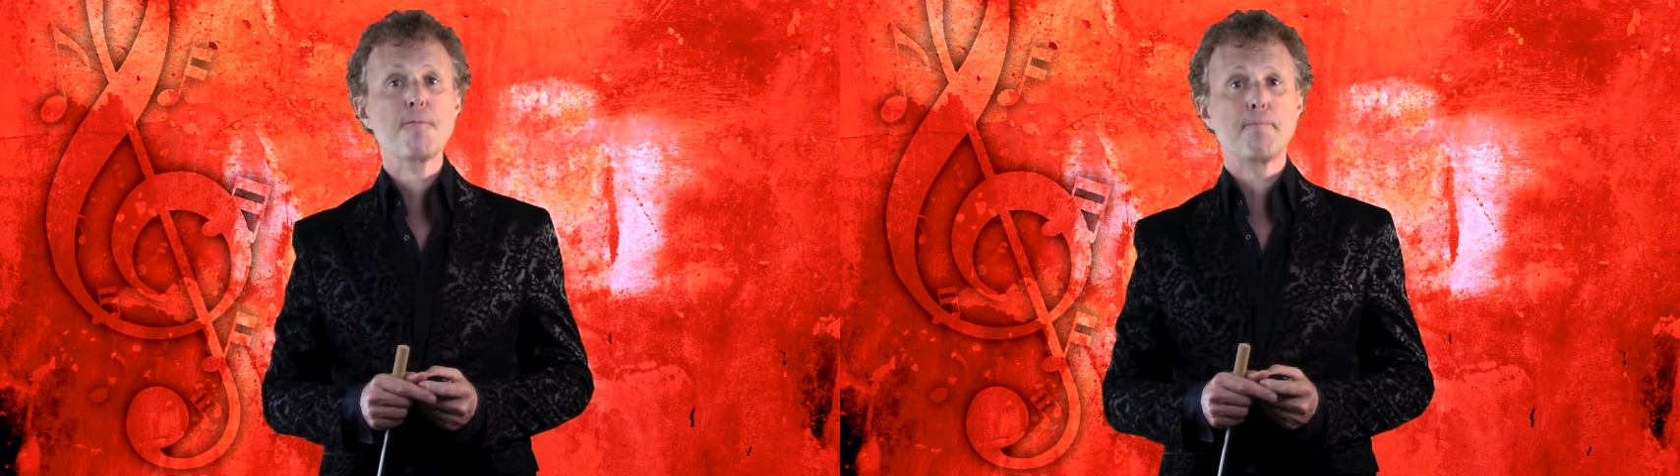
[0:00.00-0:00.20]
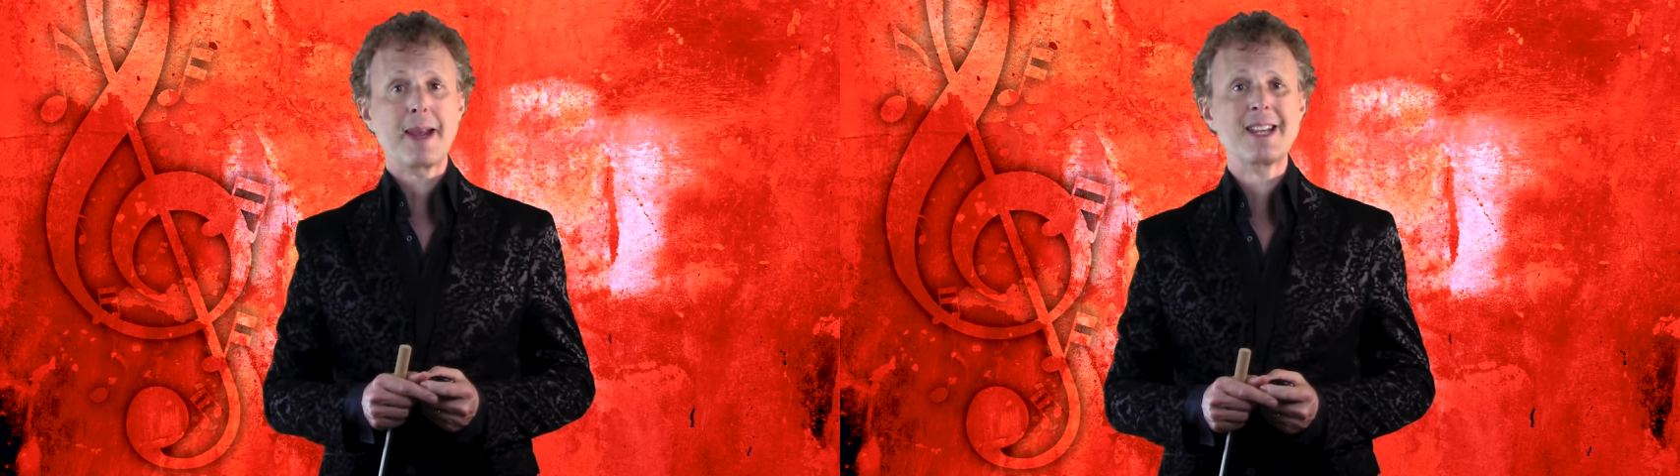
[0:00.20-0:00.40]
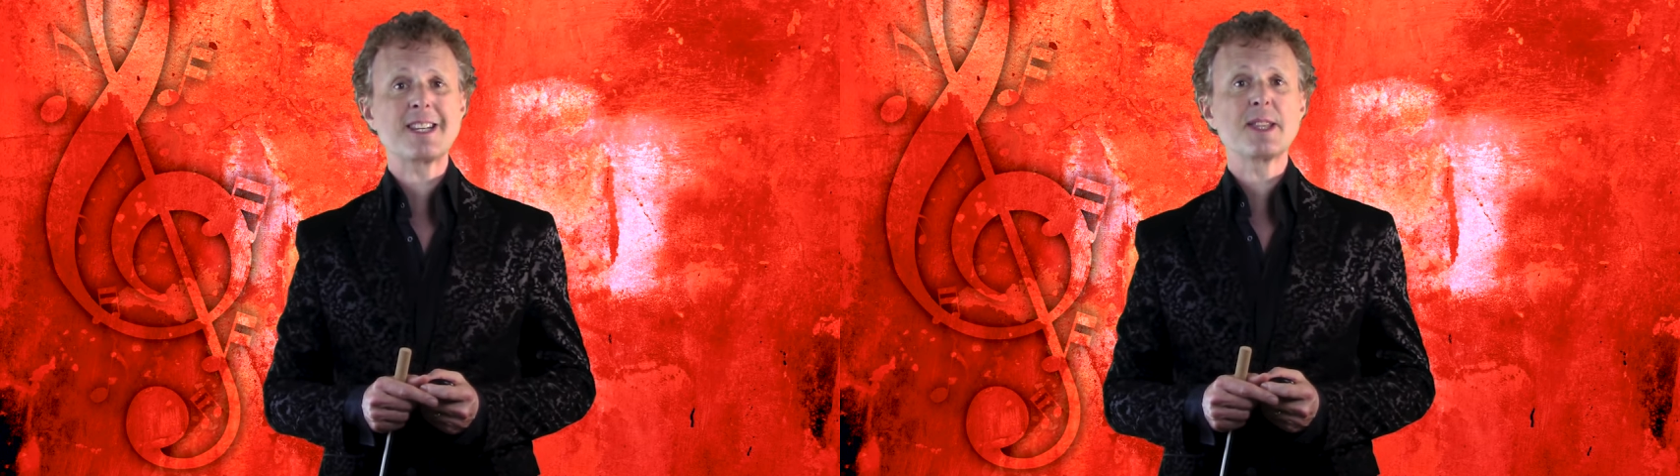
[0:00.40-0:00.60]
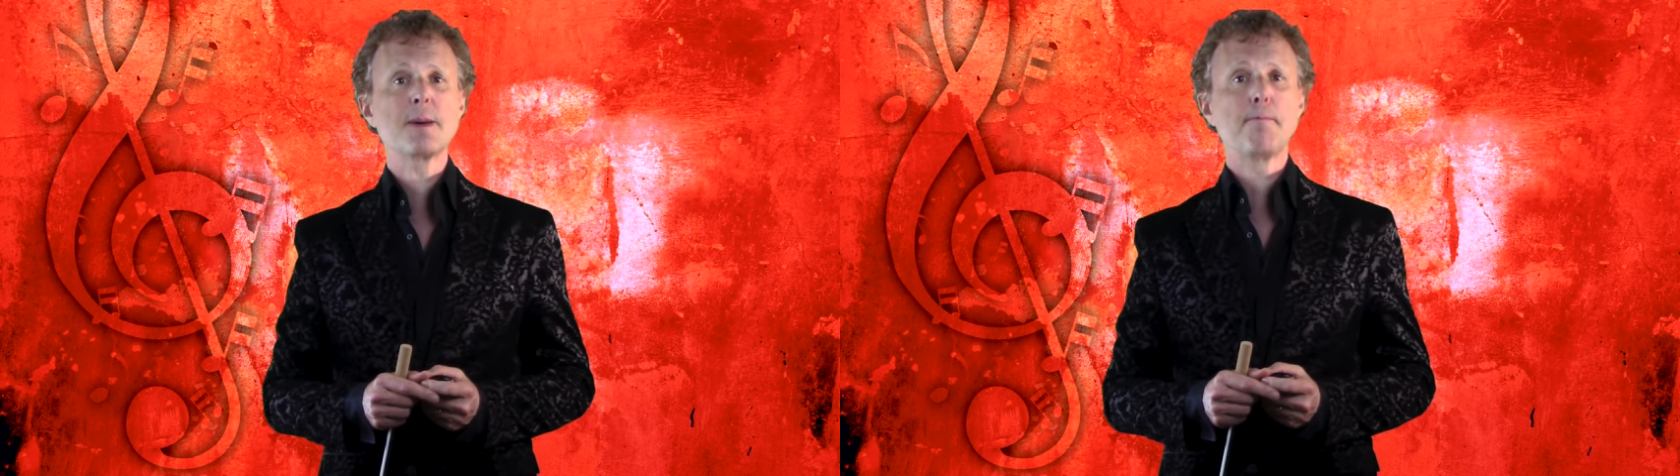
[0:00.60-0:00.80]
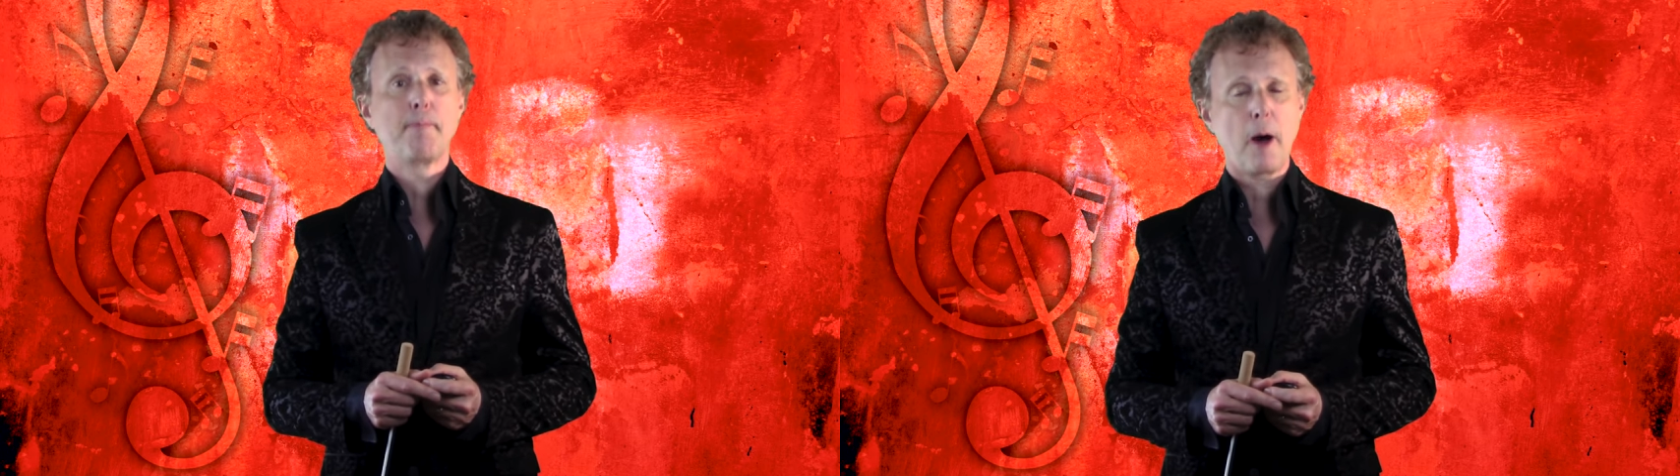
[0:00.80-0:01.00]
of beats in
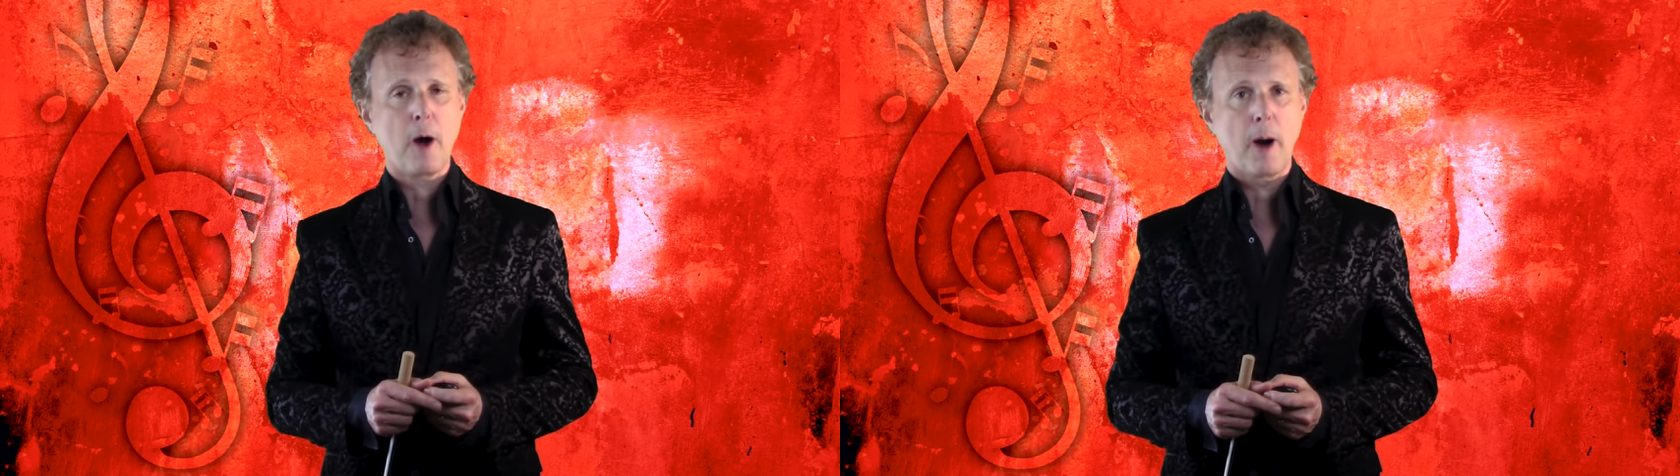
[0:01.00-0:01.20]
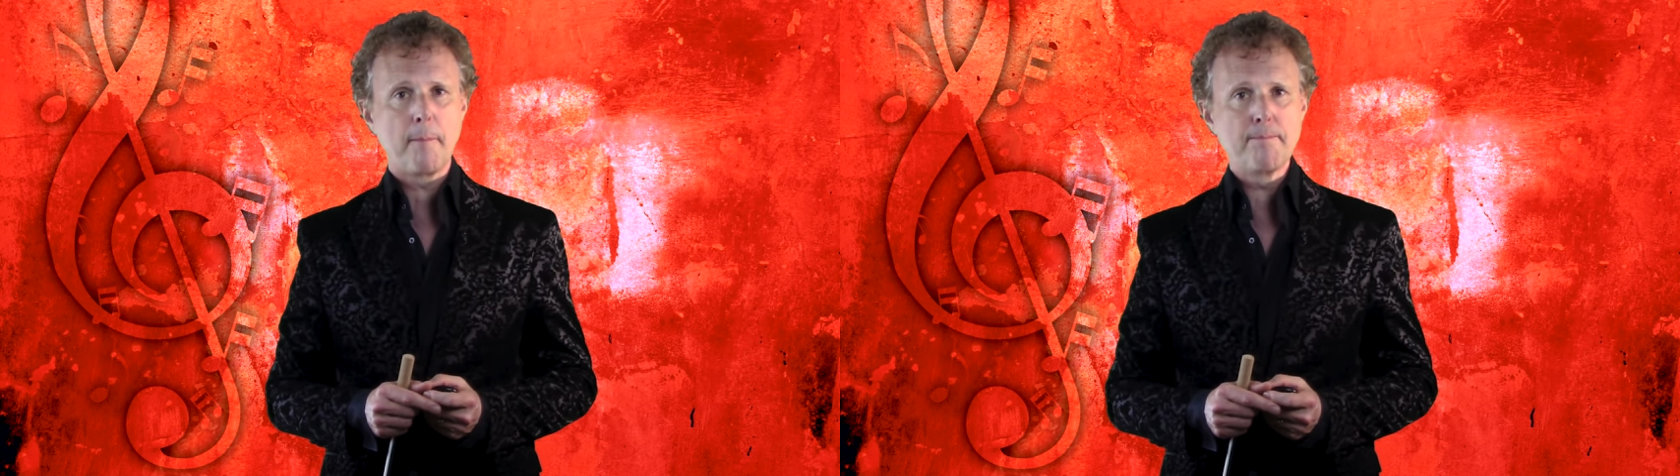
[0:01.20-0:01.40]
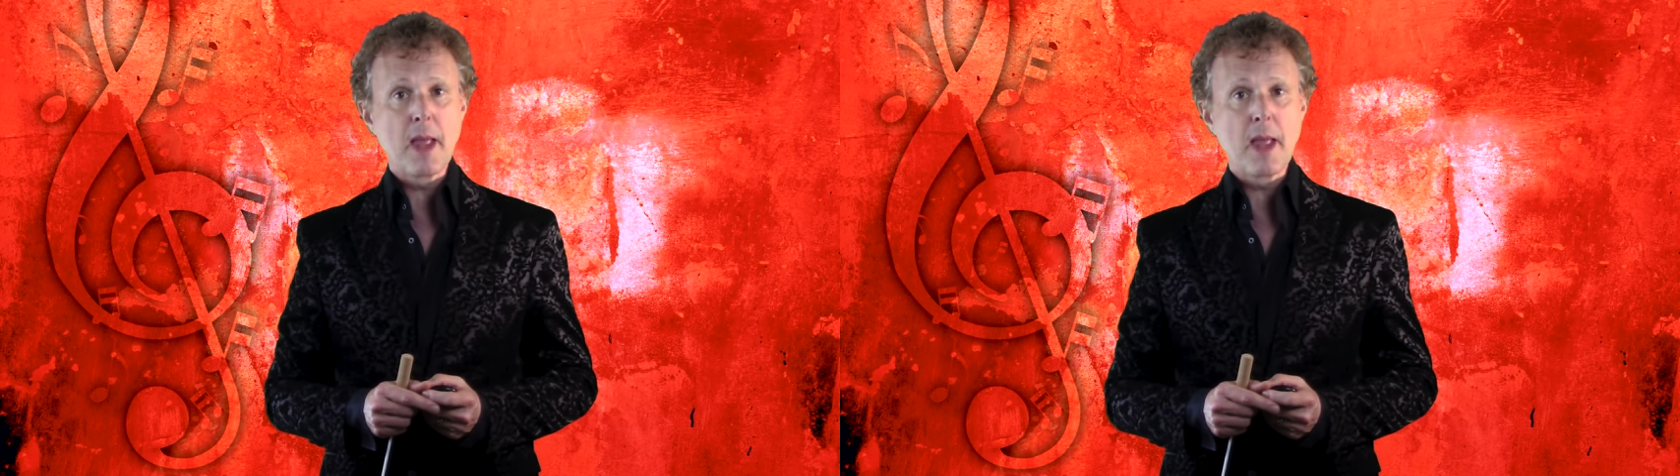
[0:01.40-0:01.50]
the bar.